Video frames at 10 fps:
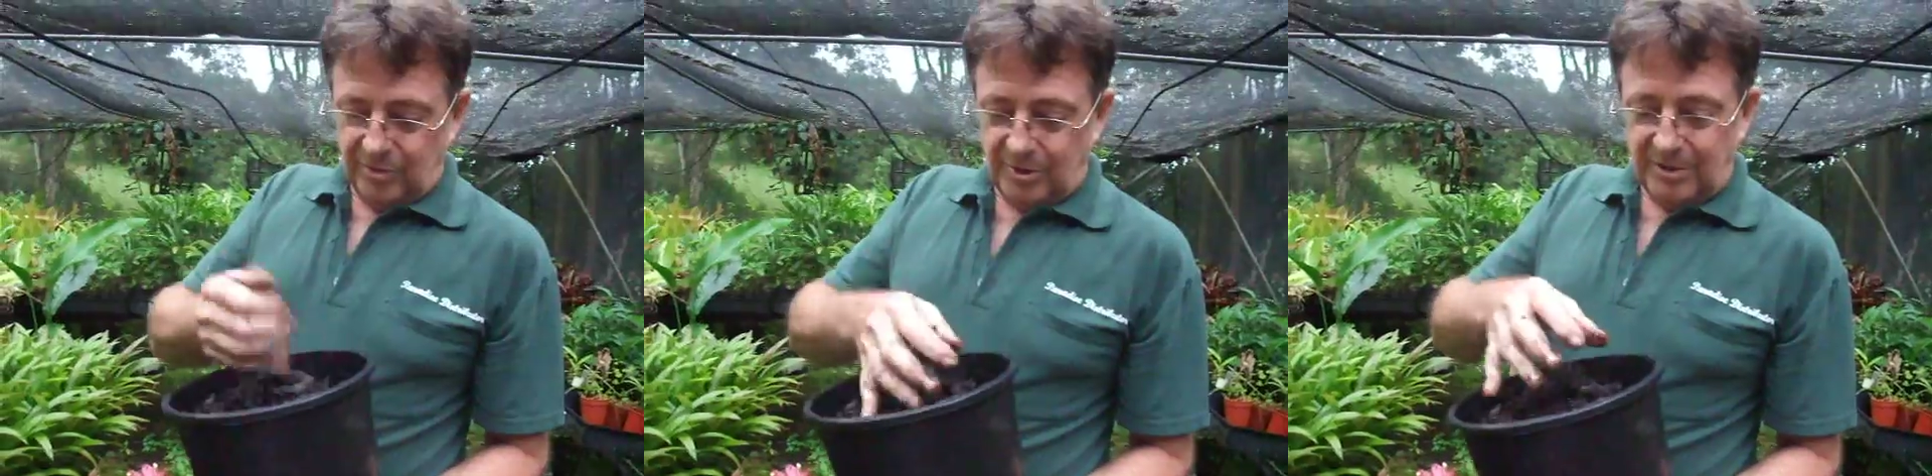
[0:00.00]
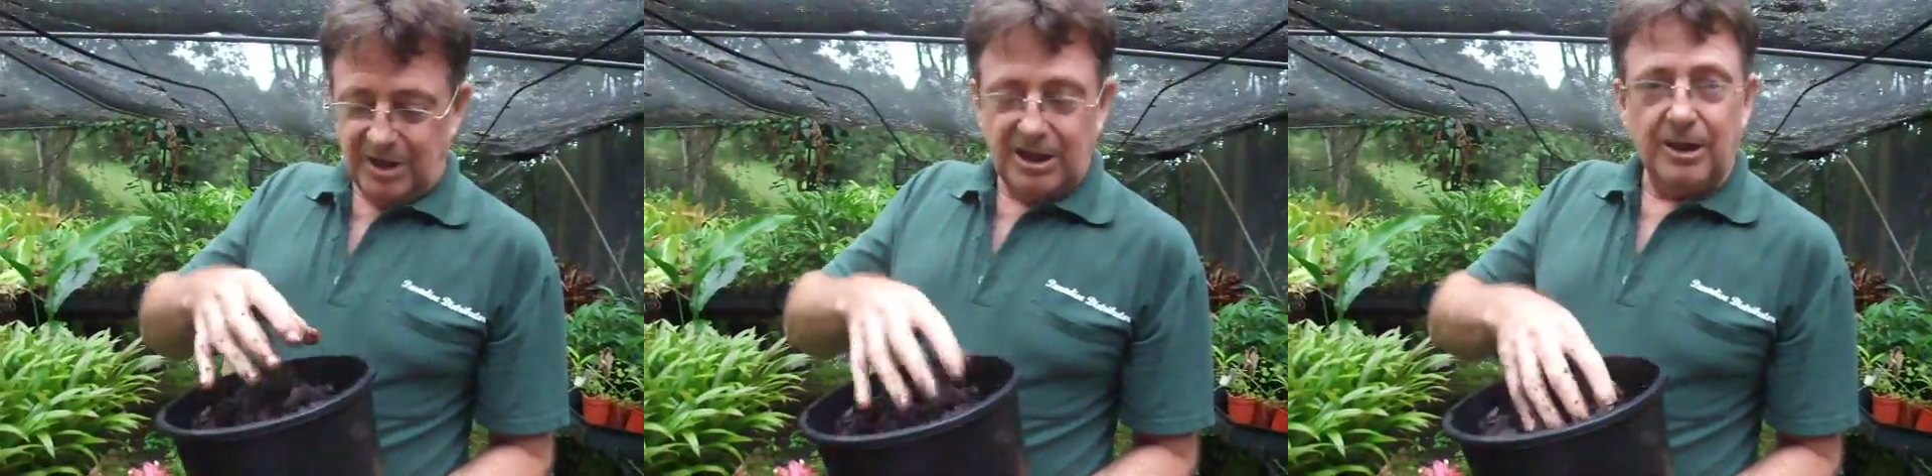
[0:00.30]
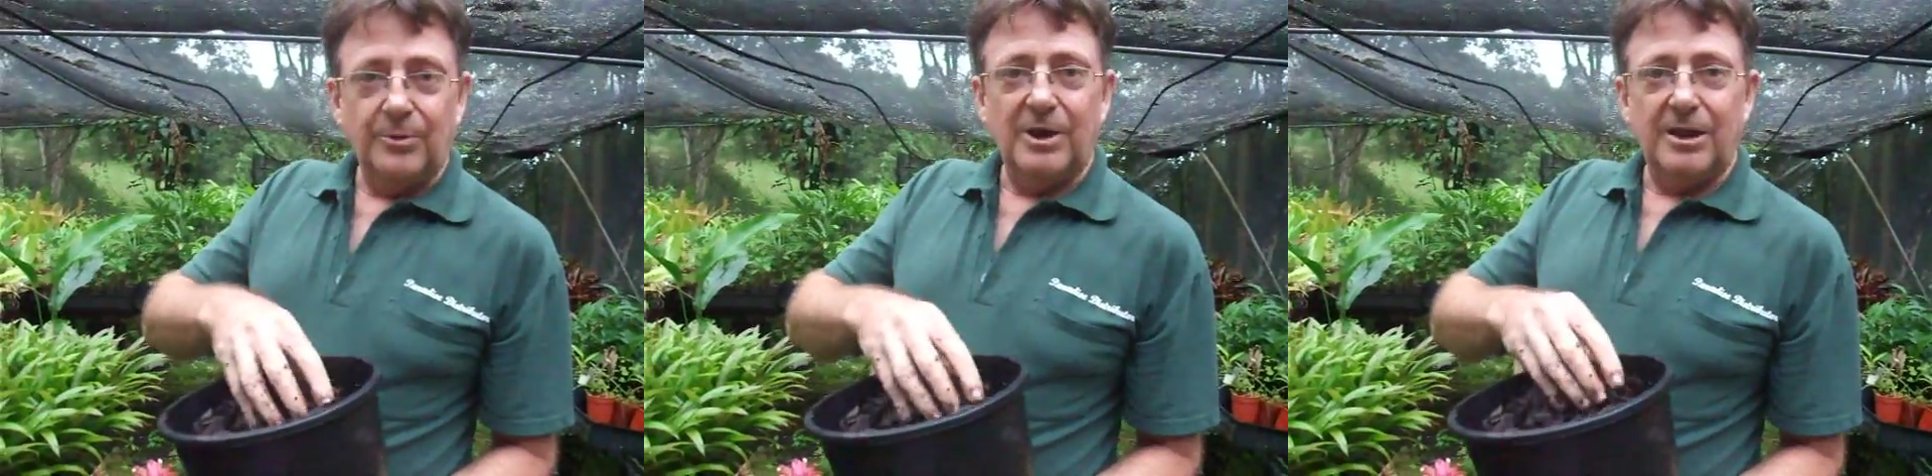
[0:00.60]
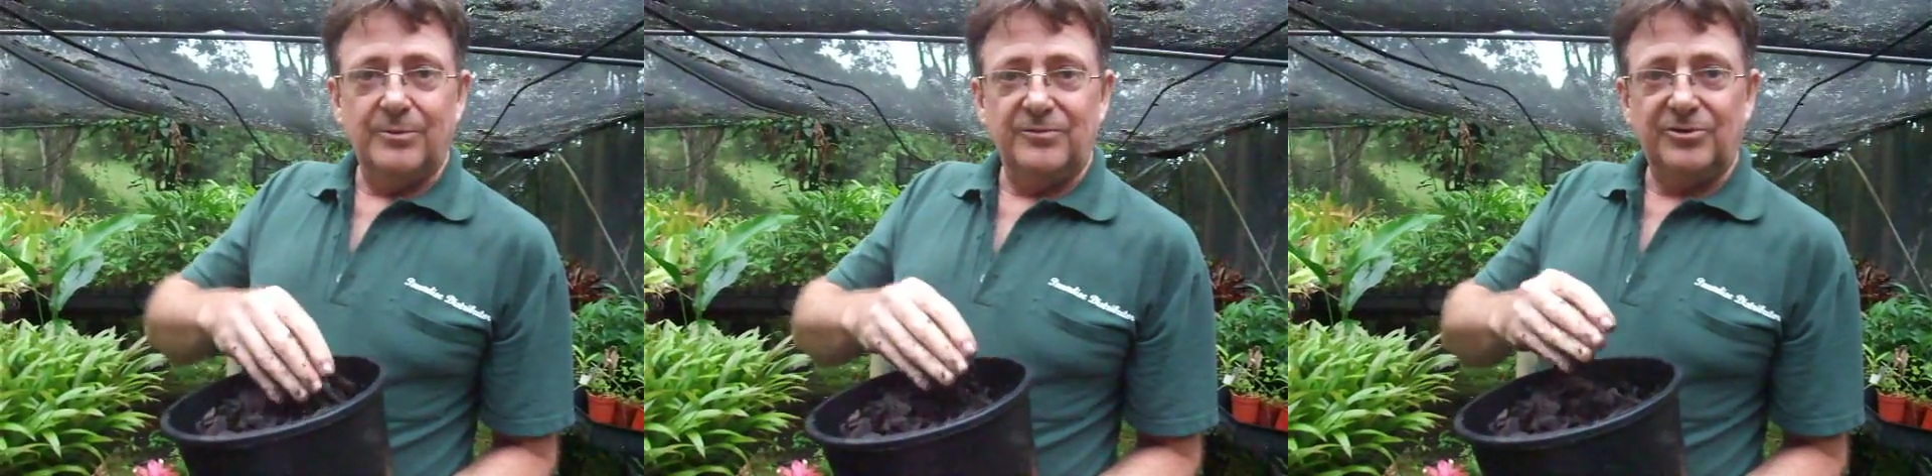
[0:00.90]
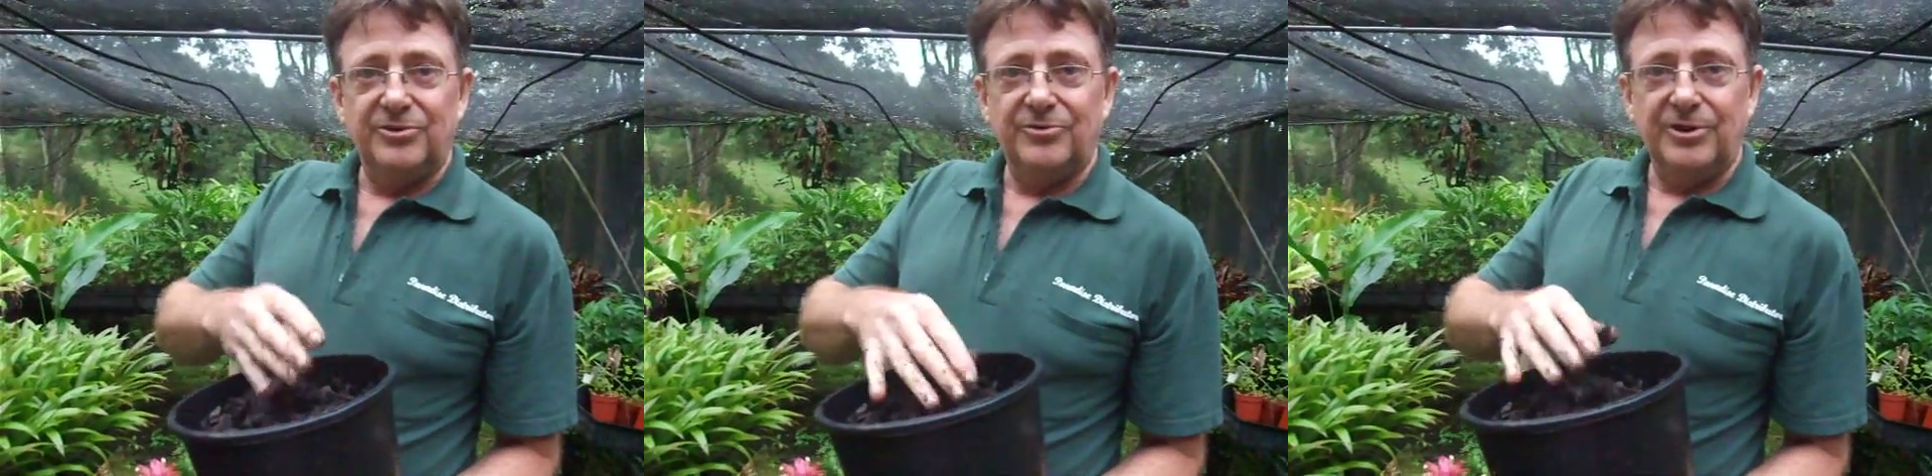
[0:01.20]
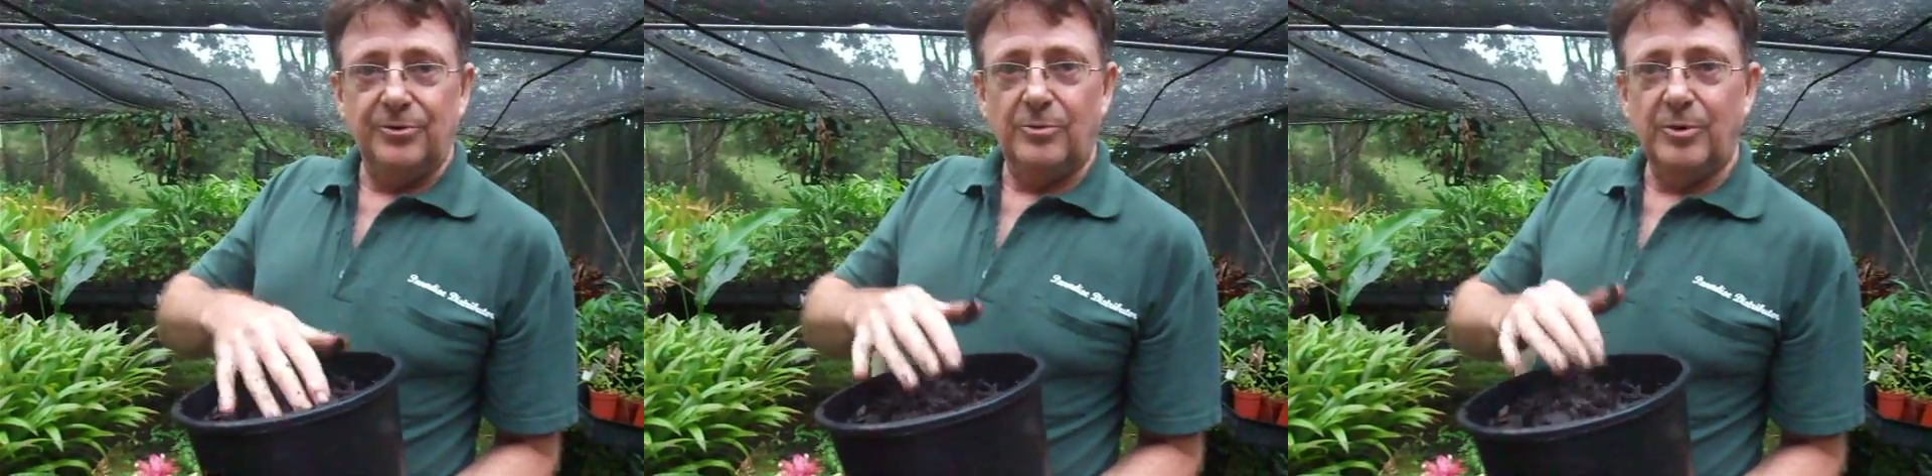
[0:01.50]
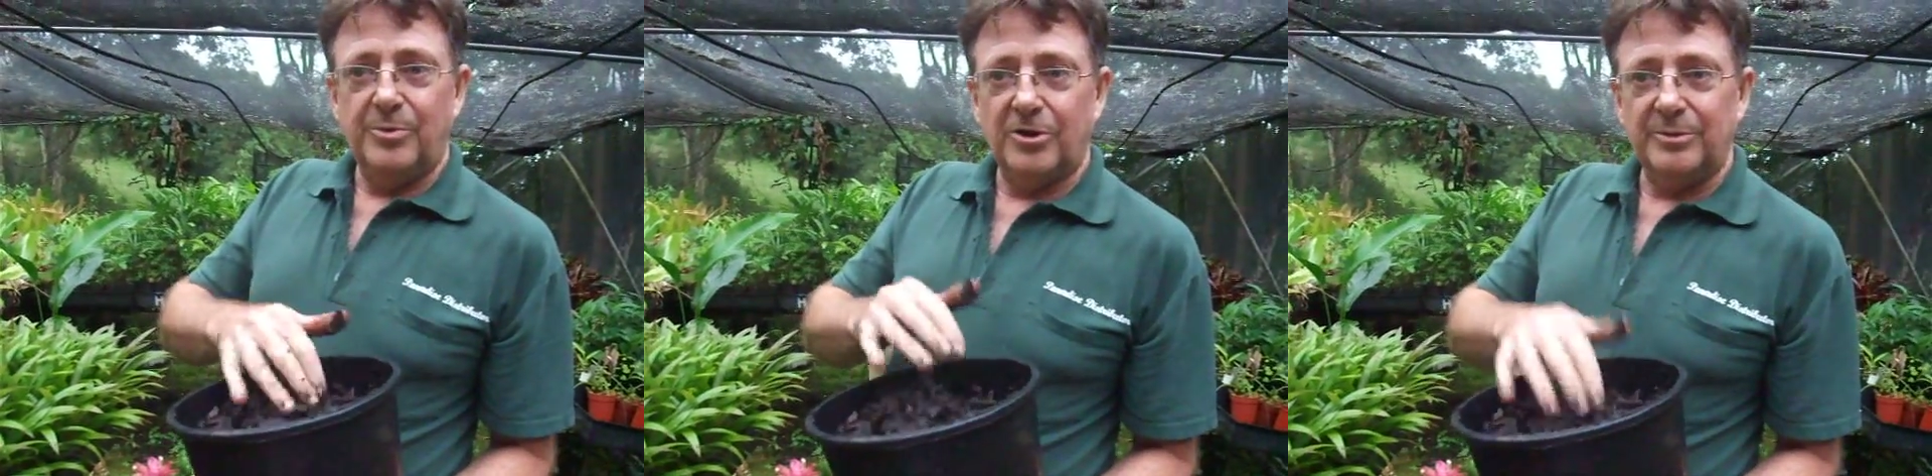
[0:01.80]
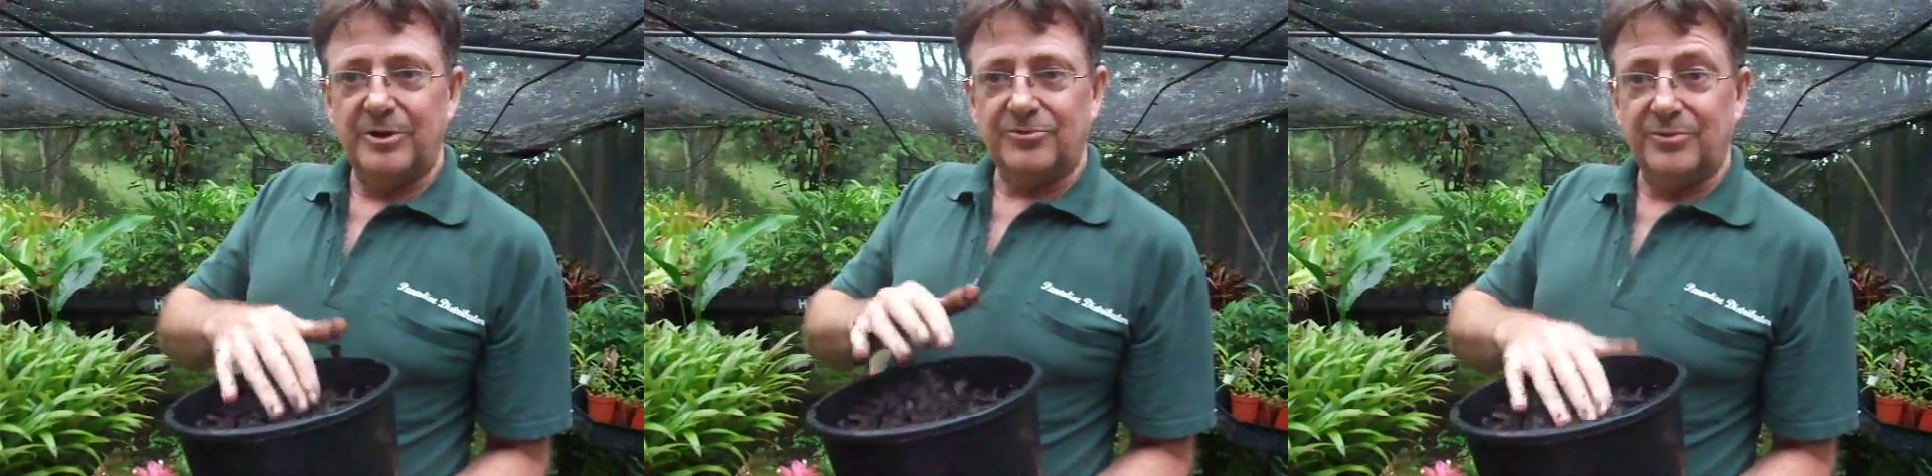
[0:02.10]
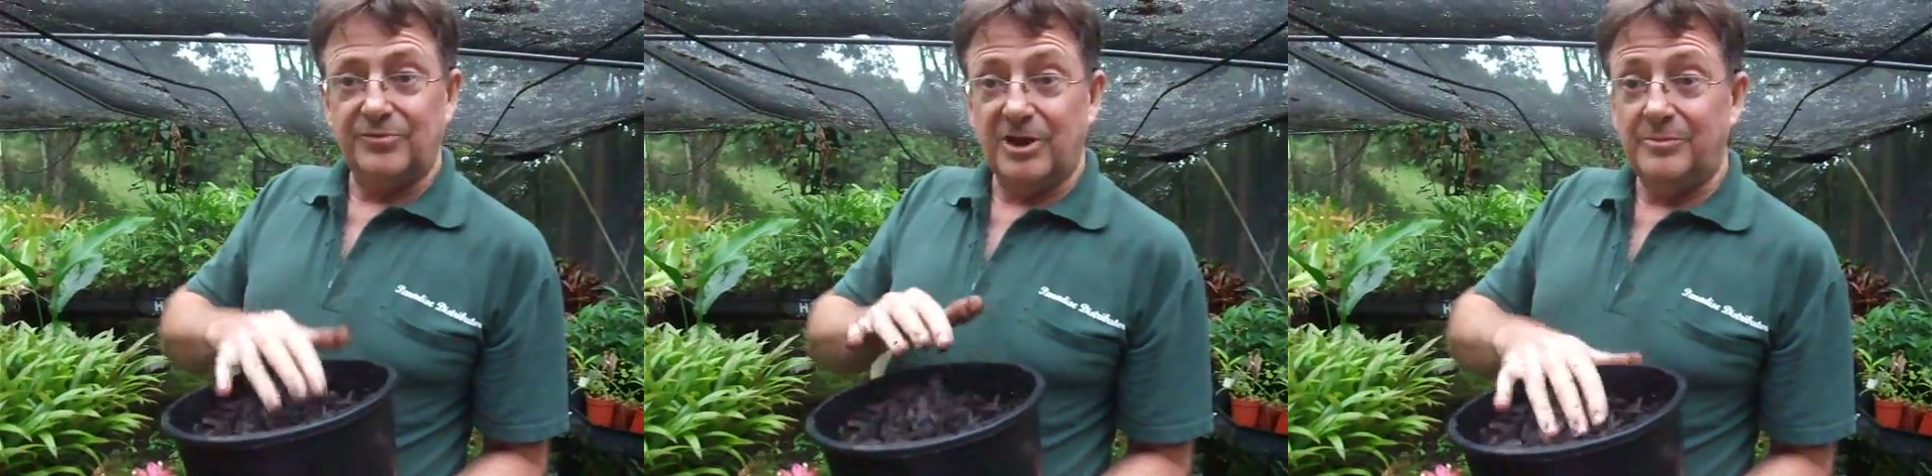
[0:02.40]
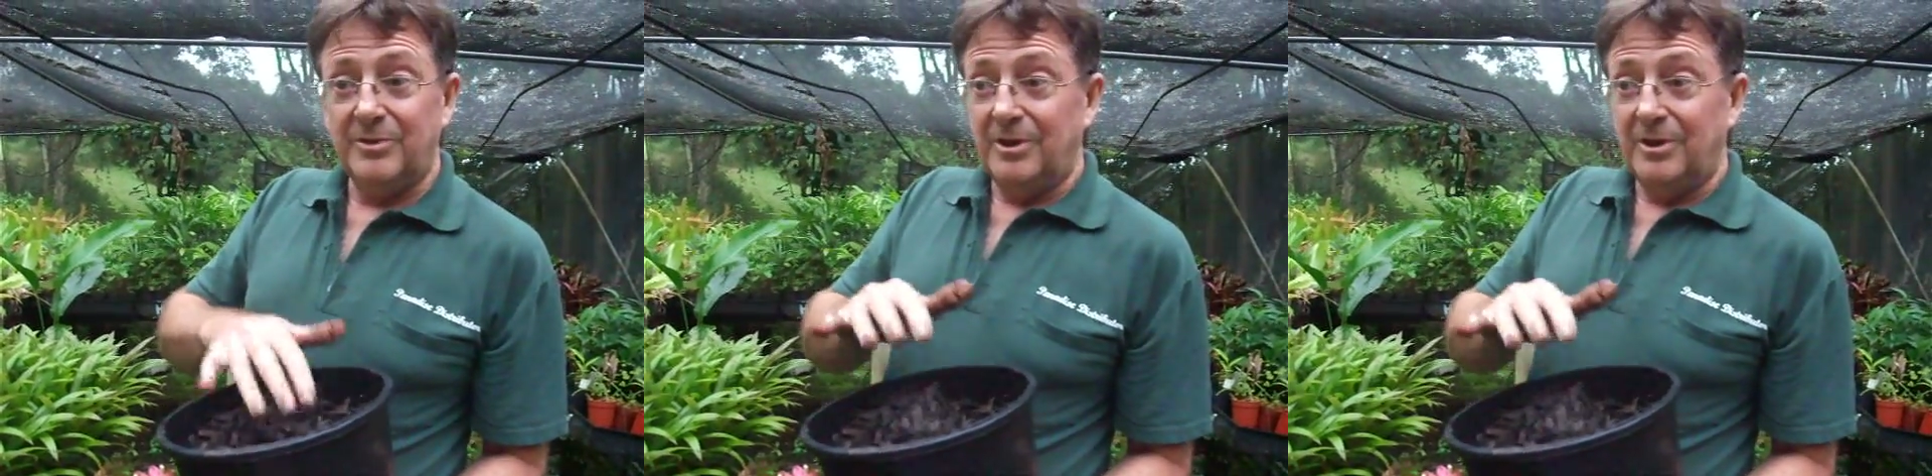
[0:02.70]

might have been getting away with just using a normal potting mix with some,